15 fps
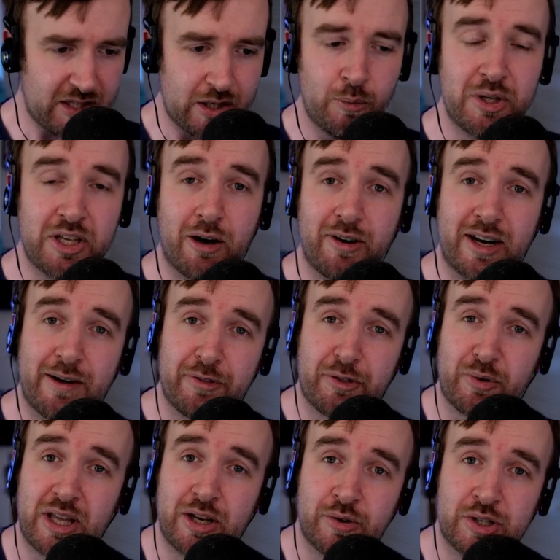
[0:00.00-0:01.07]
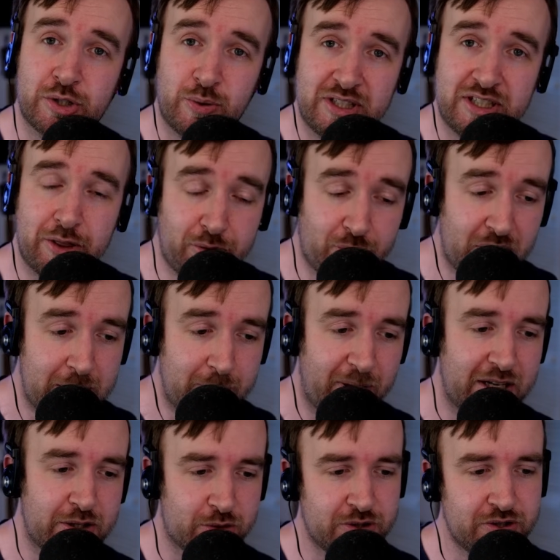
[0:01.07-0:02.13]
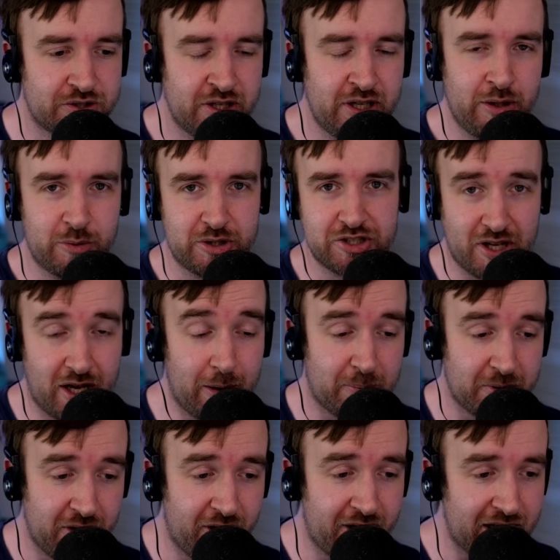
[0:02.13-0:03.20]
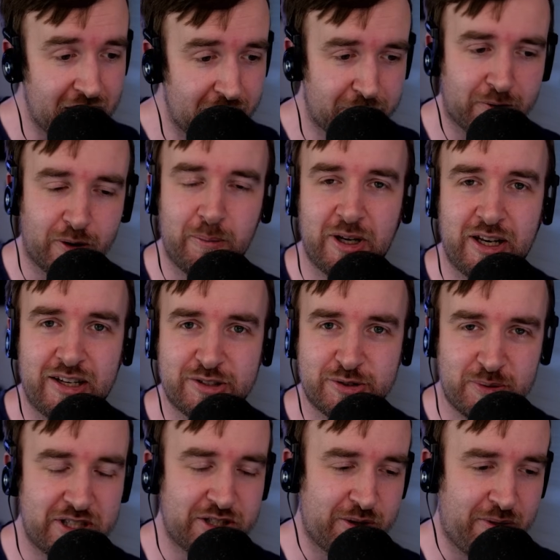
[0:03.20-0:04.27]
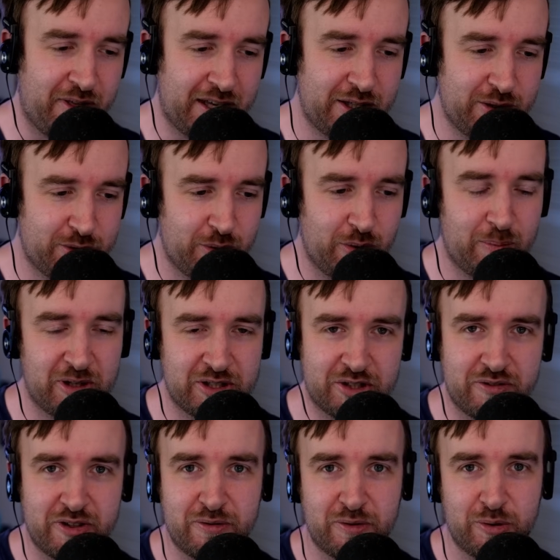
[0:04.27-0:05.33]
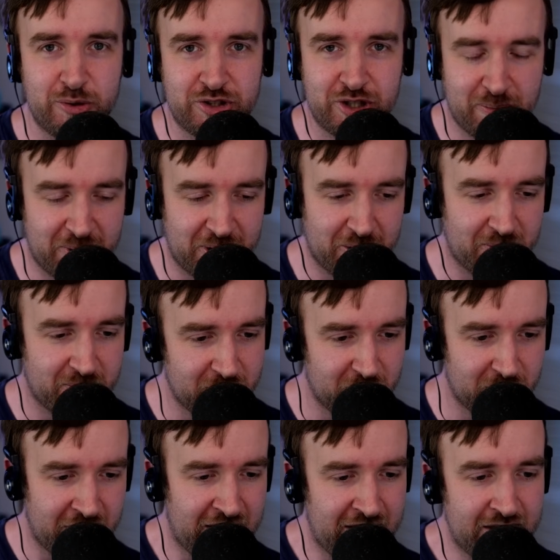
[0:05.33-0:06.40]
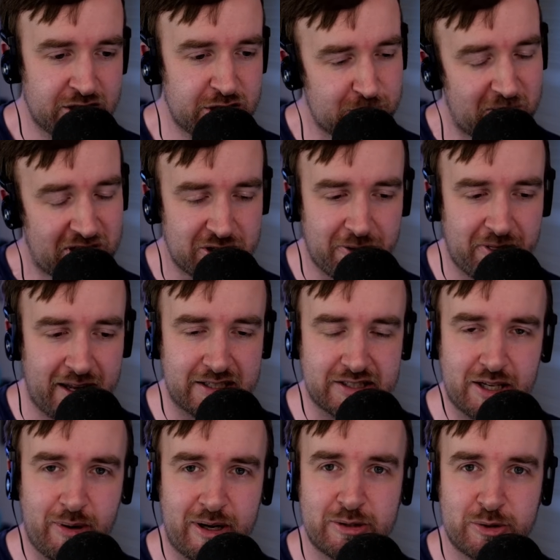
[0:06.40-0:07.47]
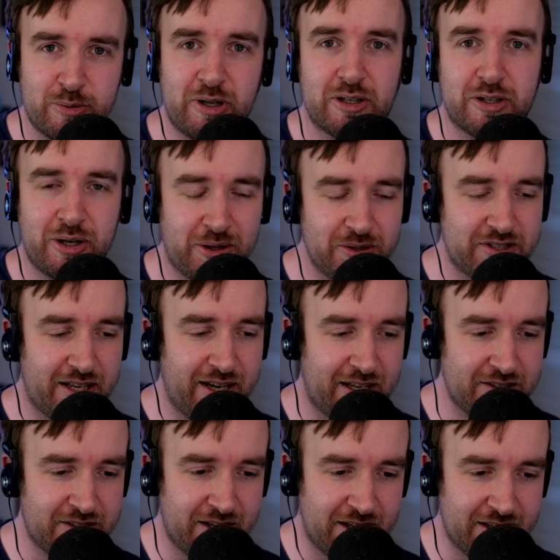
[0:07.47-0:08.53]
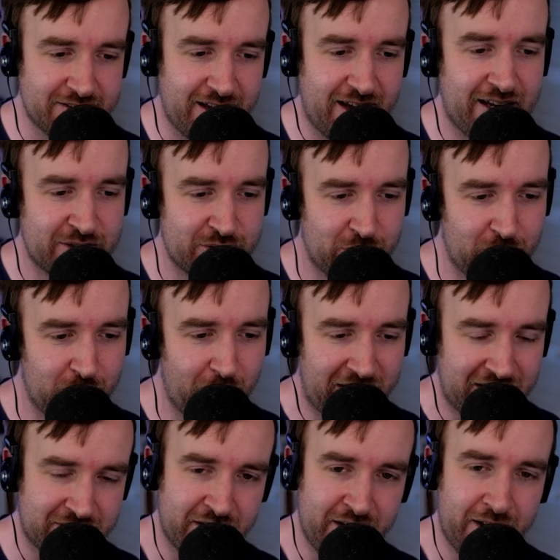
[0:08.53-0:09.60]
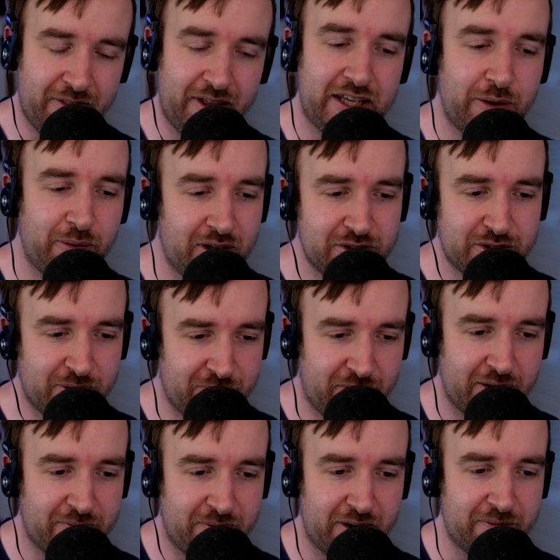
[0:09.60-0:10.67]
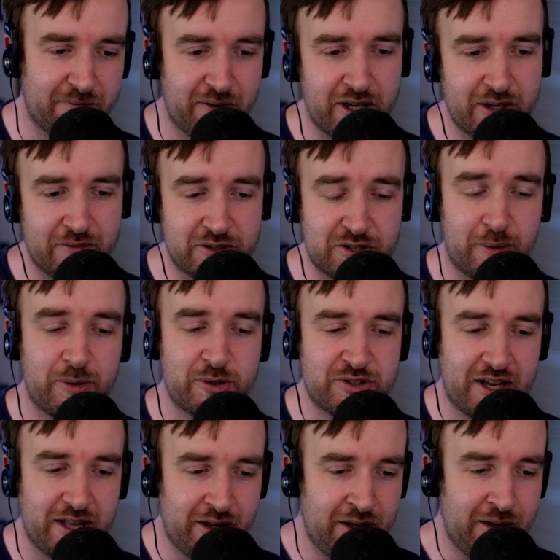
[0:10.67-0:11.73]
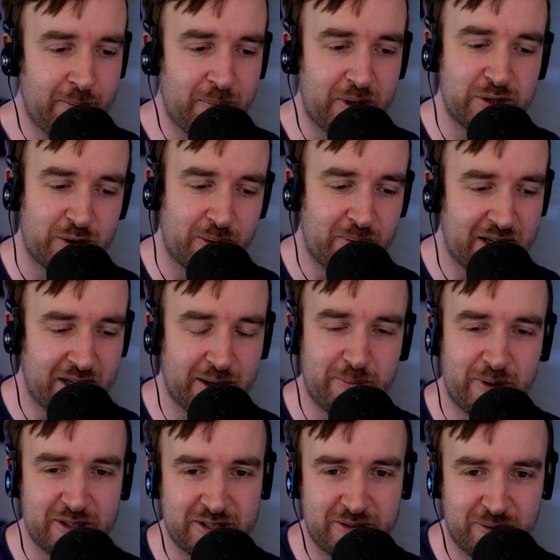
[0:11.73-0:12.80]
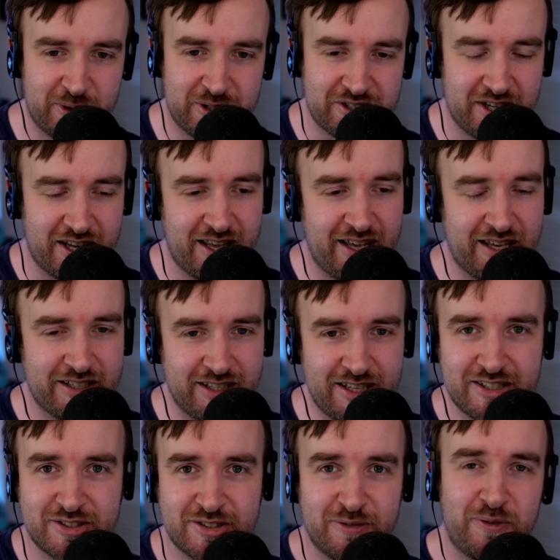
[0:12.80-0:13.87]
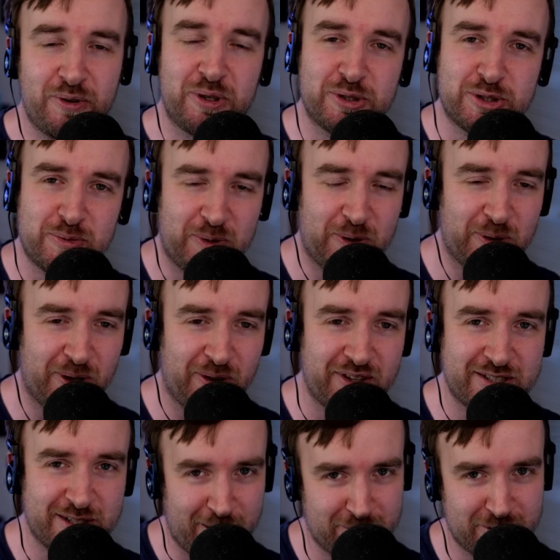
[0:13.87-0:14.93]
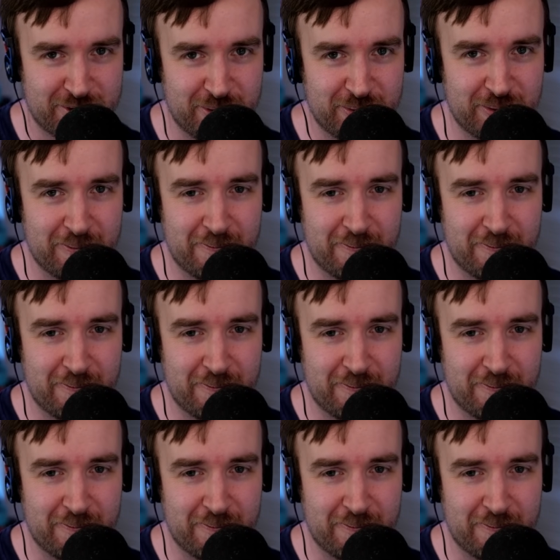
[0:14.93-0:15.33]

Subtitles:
We currently have 323 patrons, which is up 9 from last week, so thank you to a bunch of you for jumping on board. Special thanks go out to our content engineers, as always. Thank you Hunter555, Jumbo Sale, Mindtrip Media, Party Voyager, and Yitz for your support on this episode.